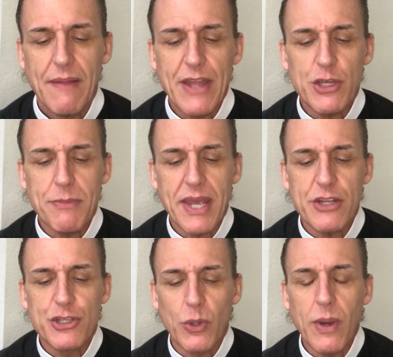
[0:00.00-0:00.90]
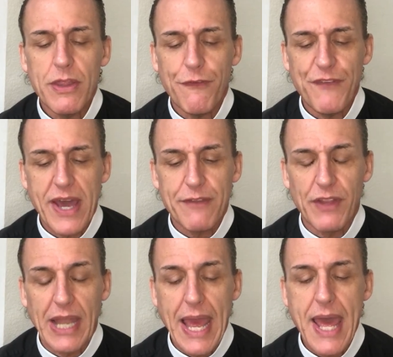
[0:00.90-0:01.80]
and you may enjoy the fat of
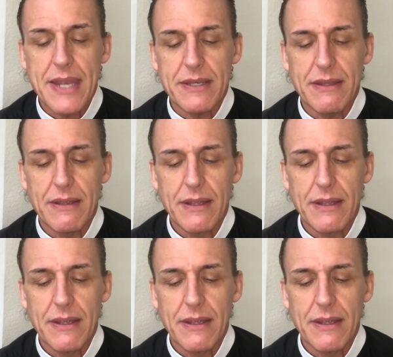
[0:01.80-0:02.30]
the land.